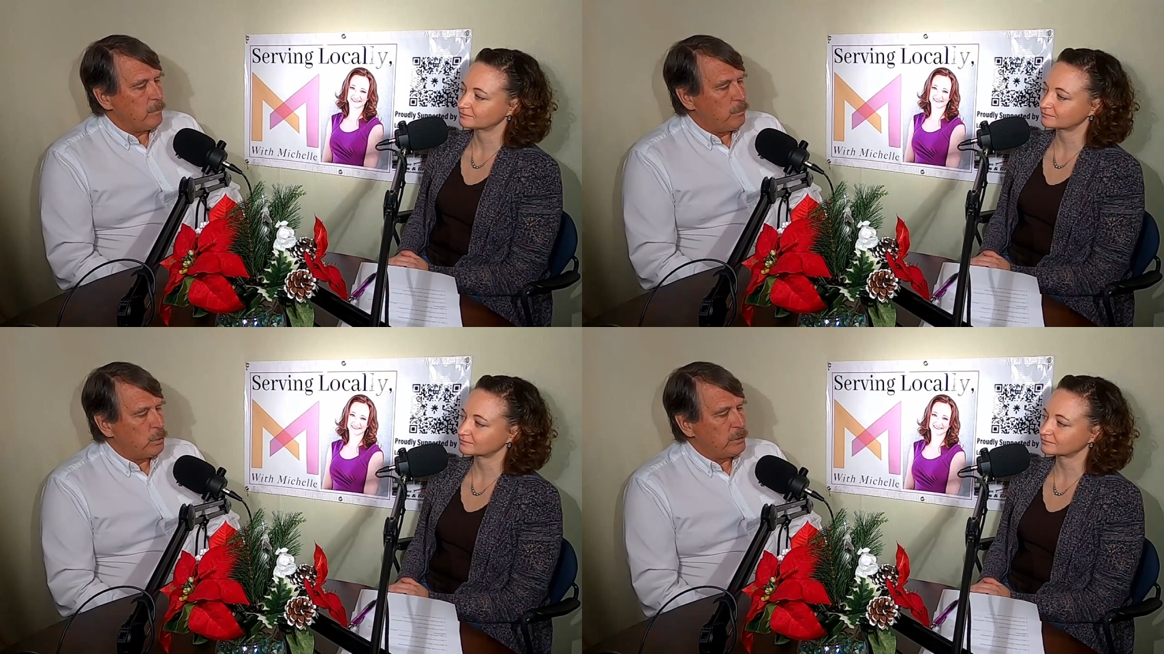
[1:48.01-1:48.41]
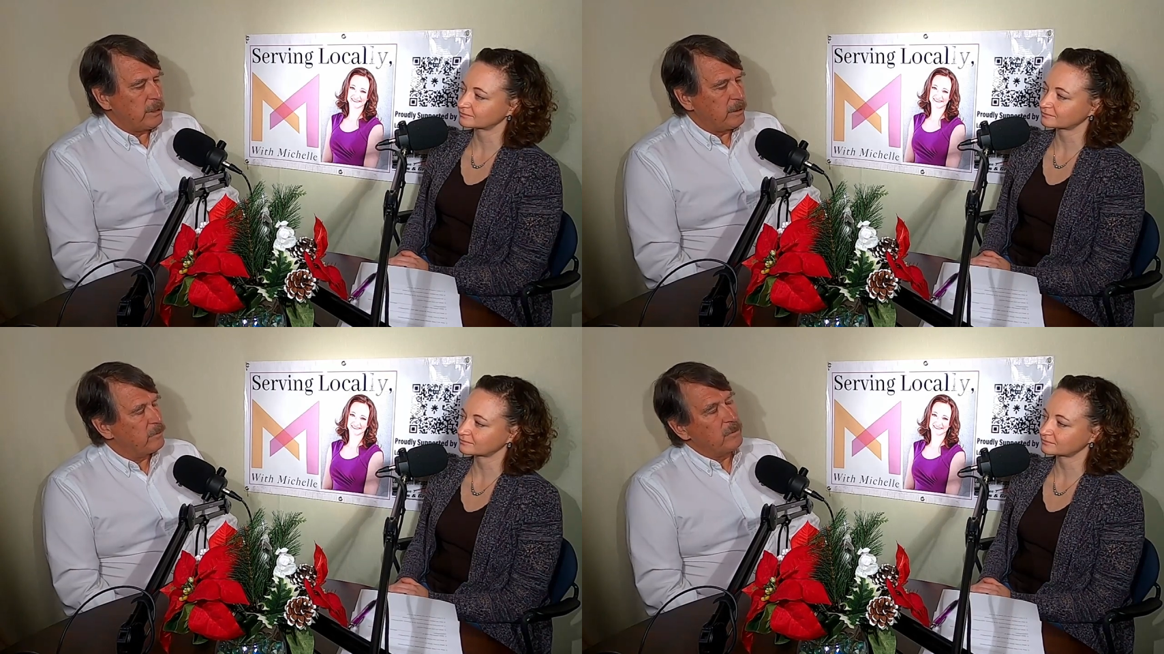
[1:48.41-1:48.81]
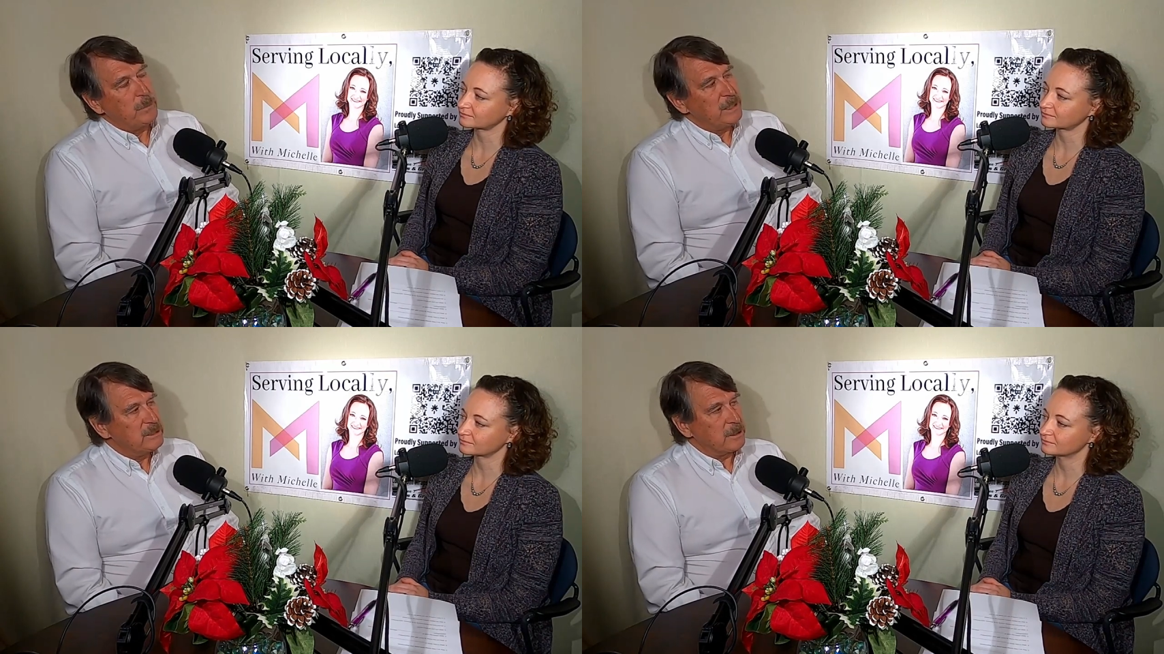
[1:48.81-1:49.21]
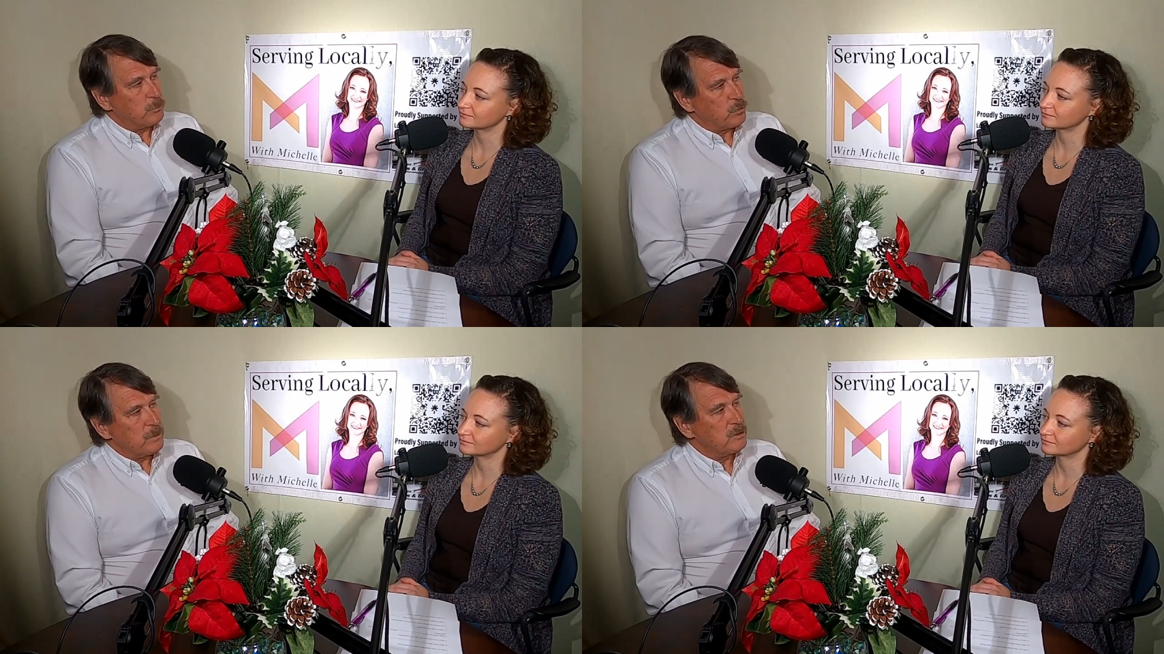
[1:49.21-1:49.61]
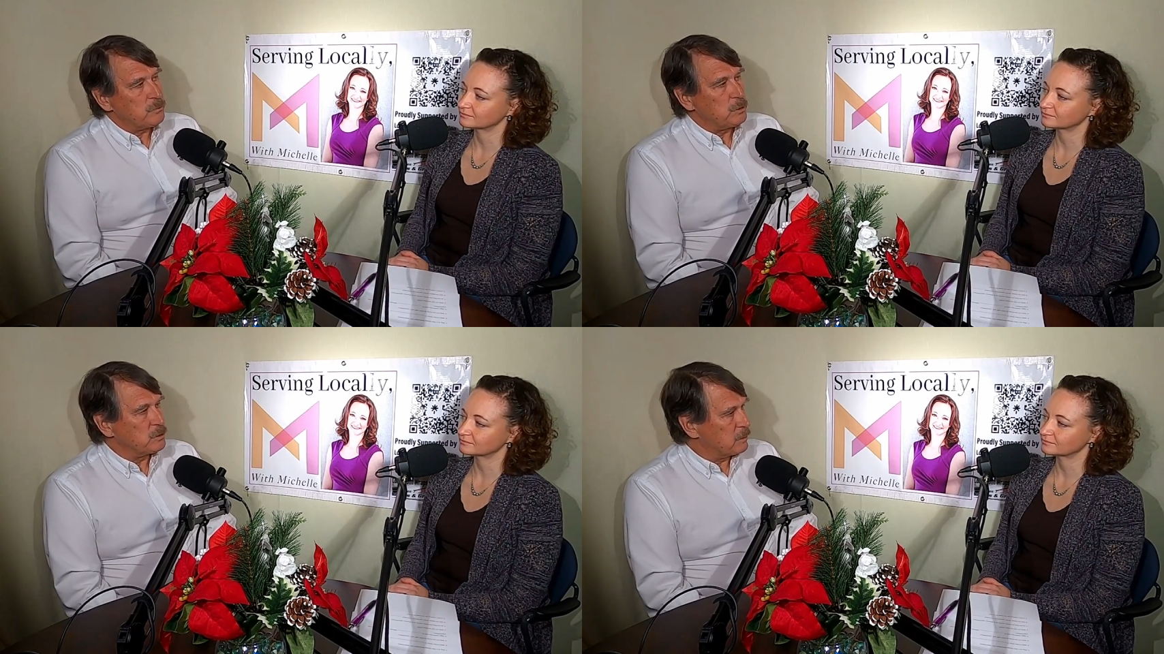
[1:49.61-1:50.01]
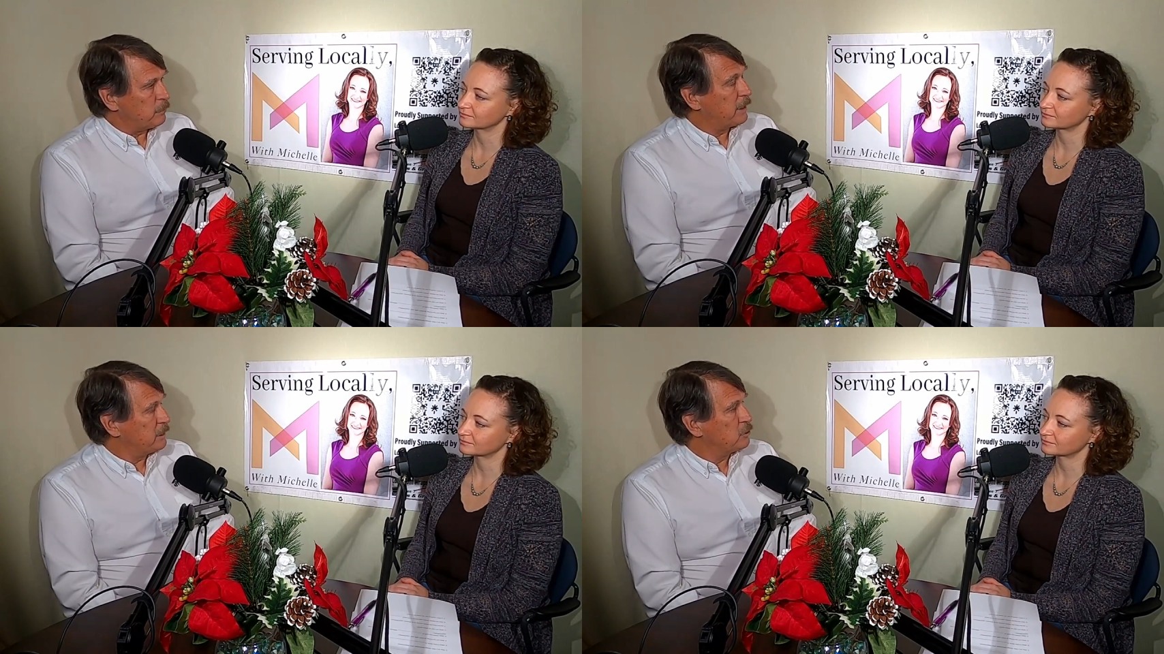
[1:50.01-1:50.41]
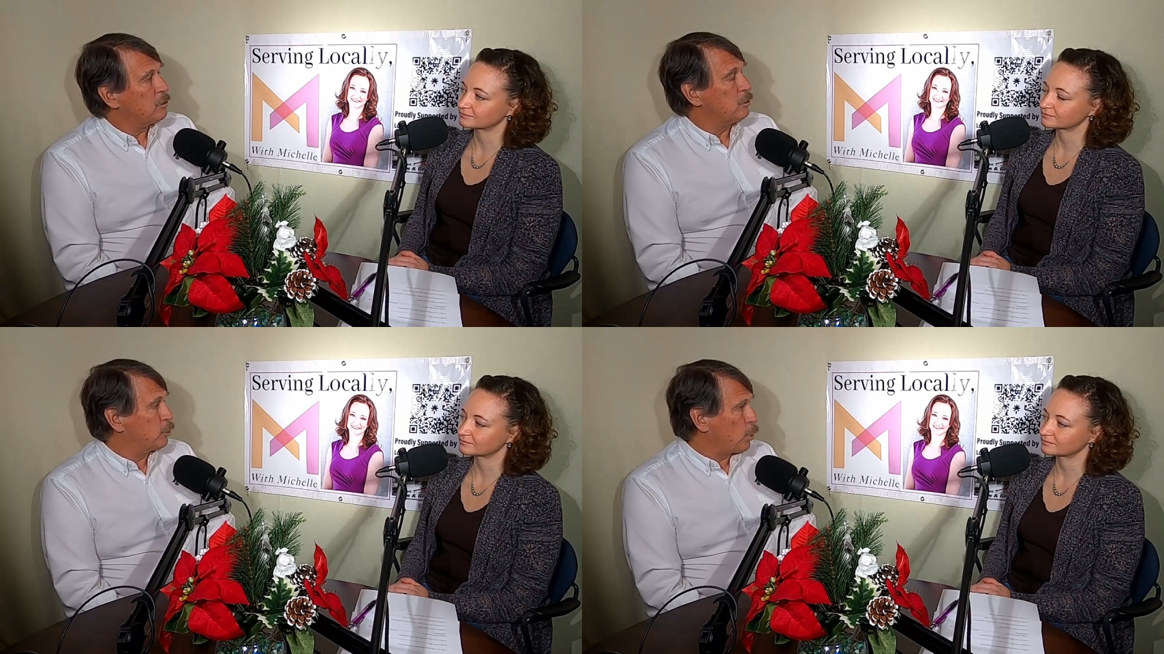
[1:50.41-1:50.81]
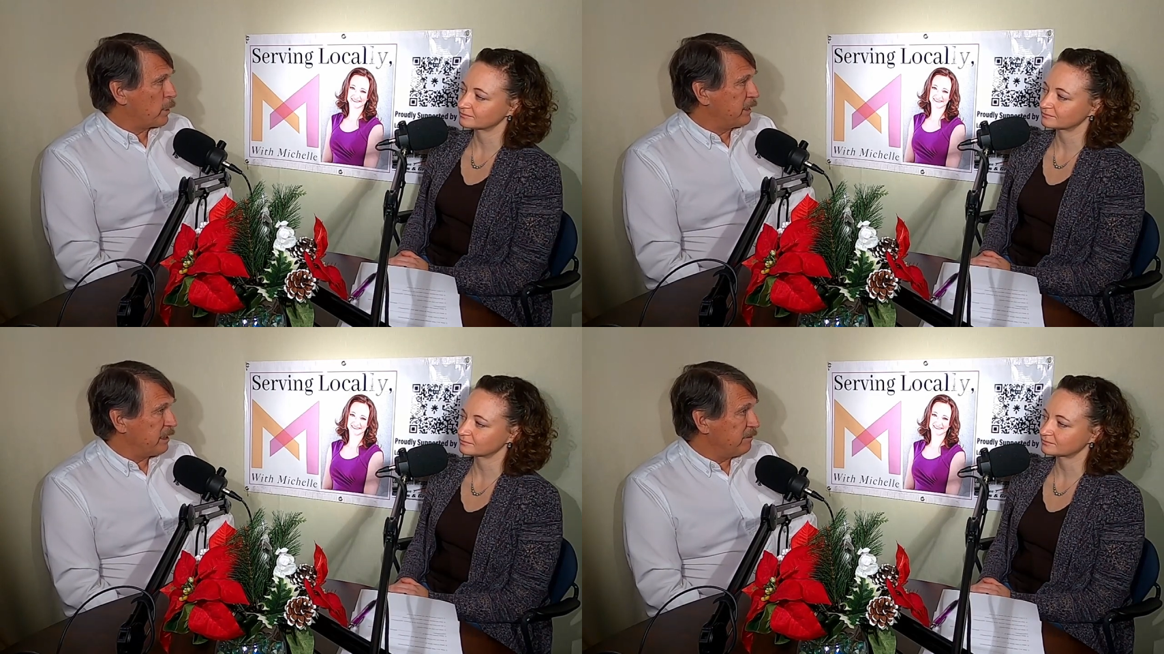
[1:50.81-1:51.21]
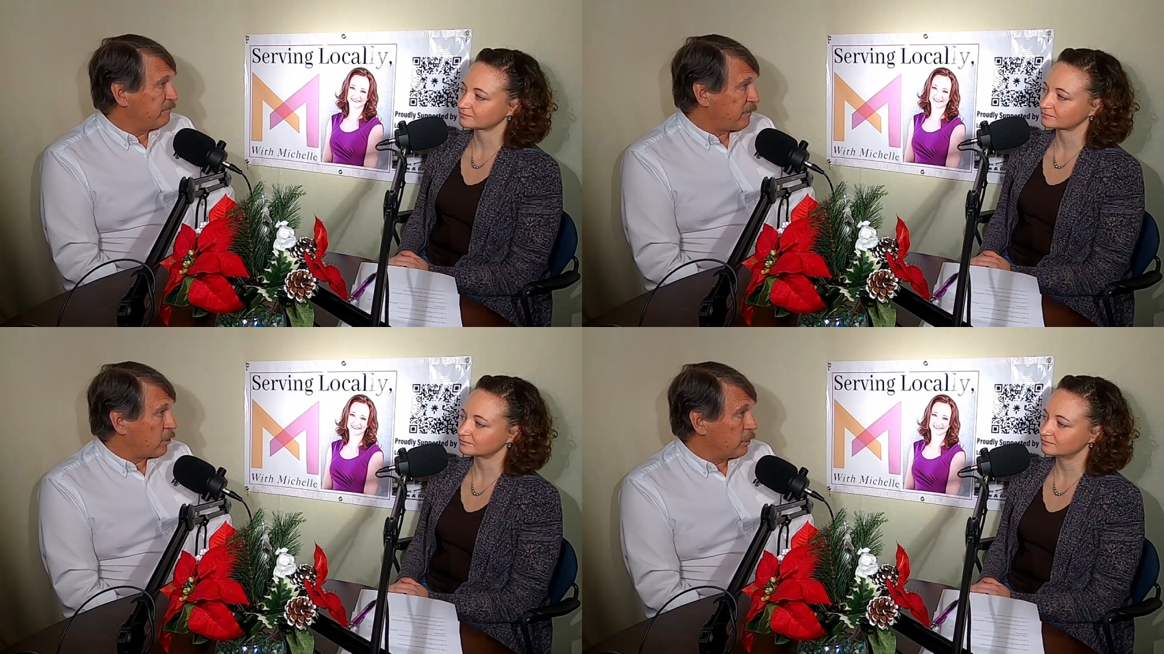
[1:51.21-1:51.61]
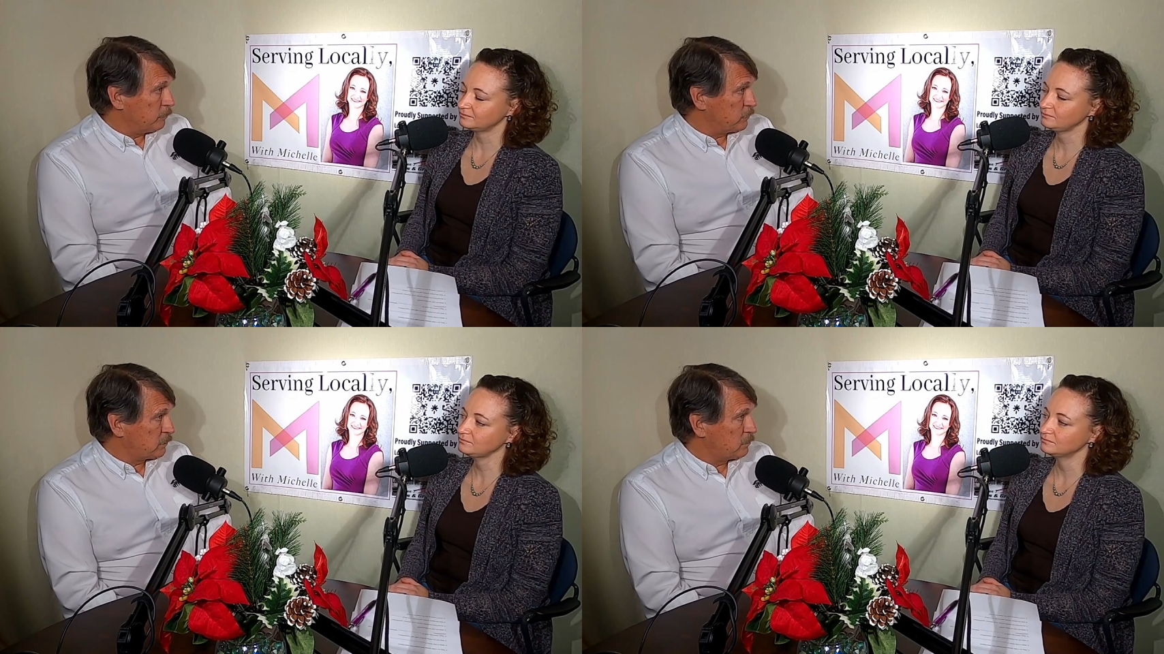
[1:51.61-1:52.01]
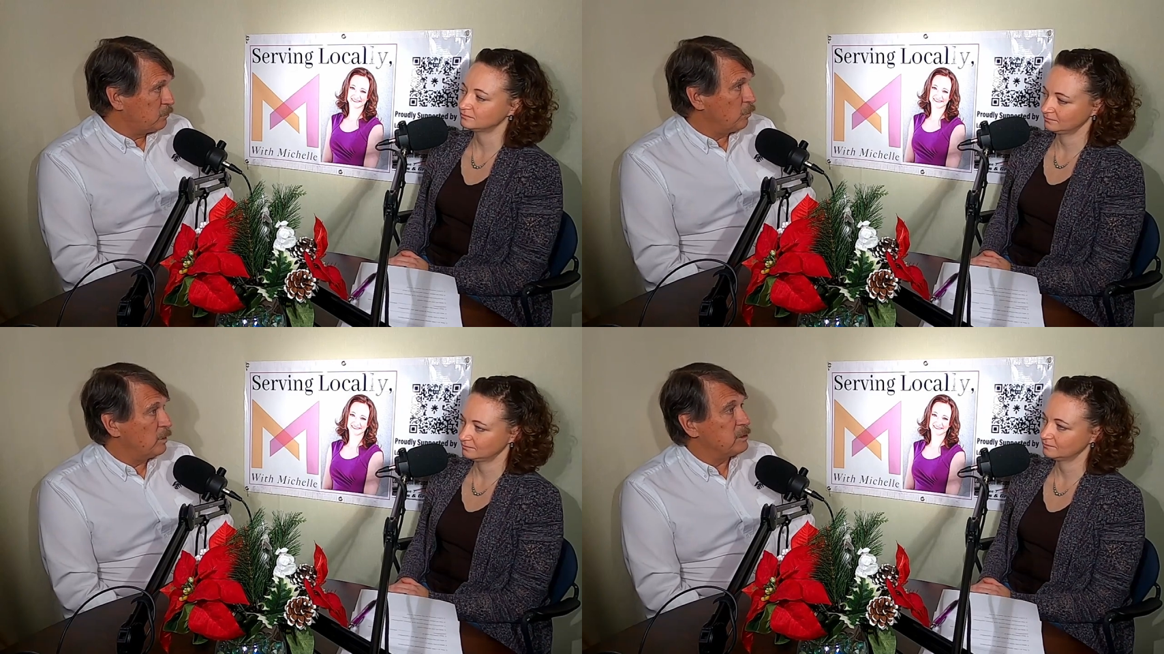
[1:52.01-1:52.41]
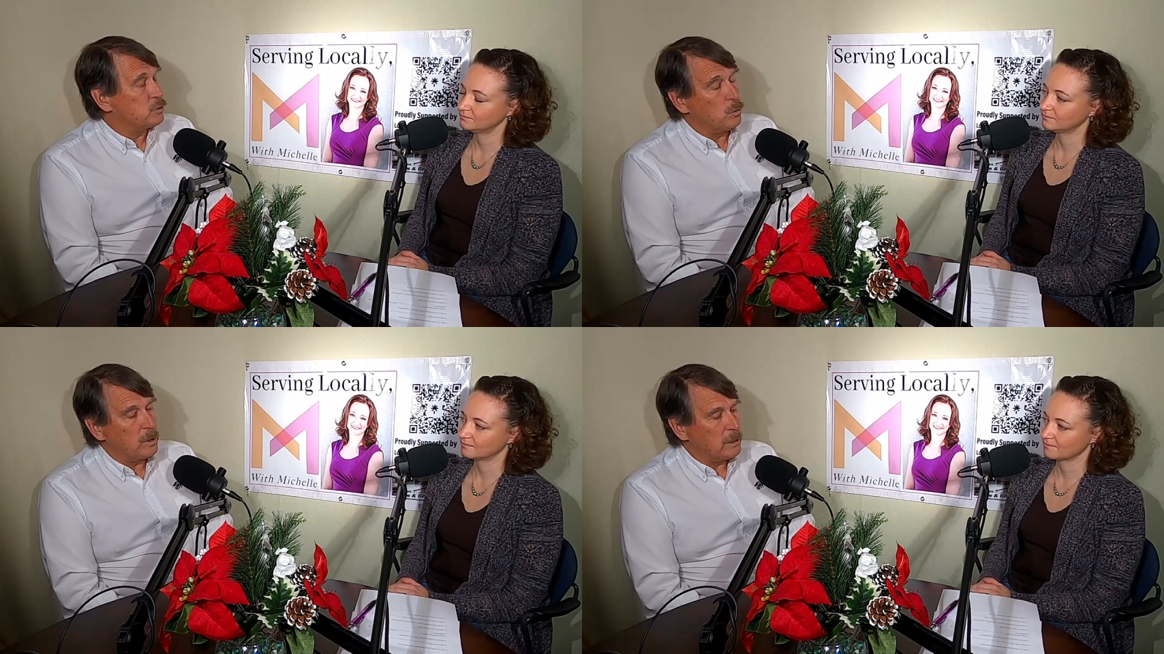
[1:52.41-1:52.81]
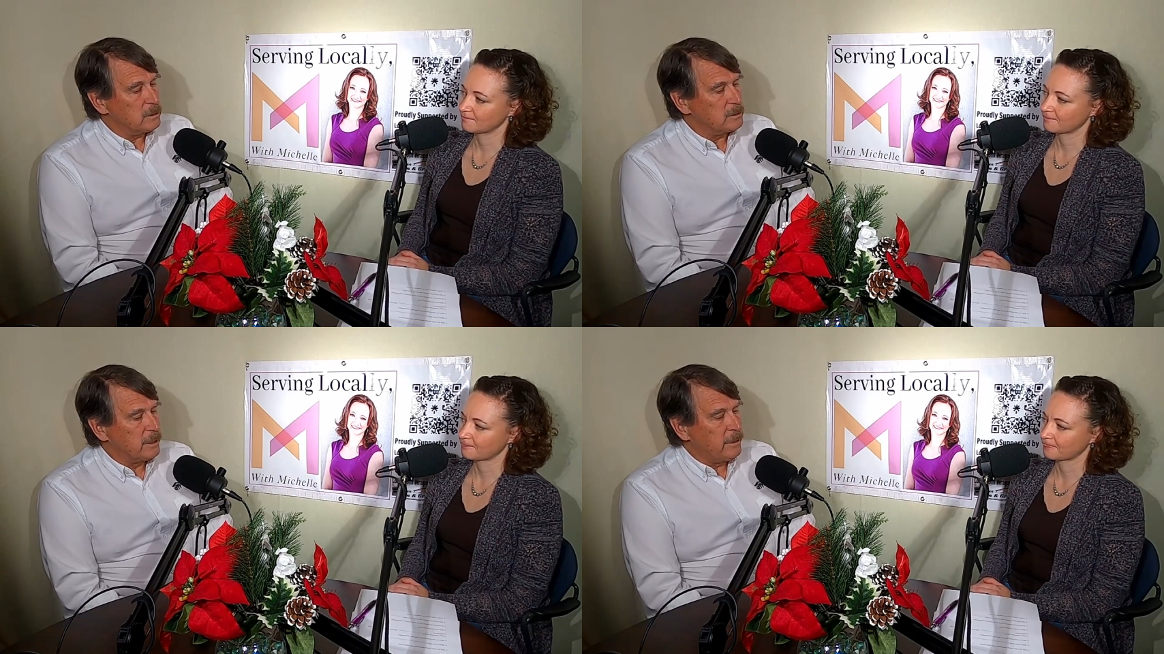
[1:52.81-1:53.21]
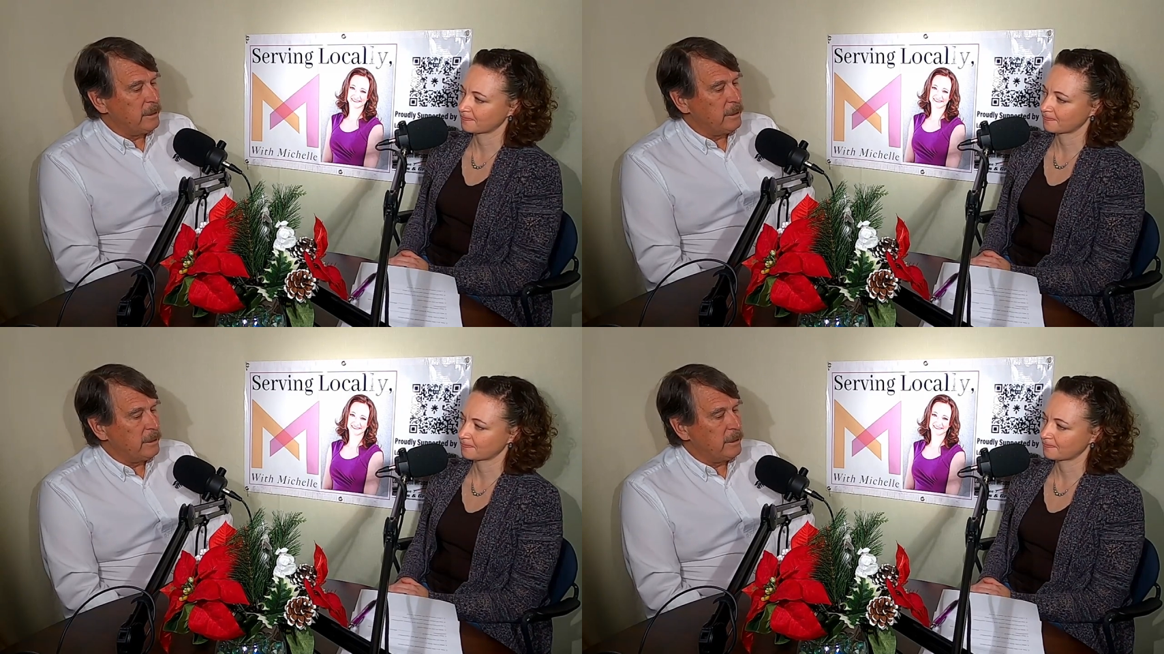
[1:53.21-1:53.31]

Speaker 1: put together the basic principles at a place called Koinonia Farms, which was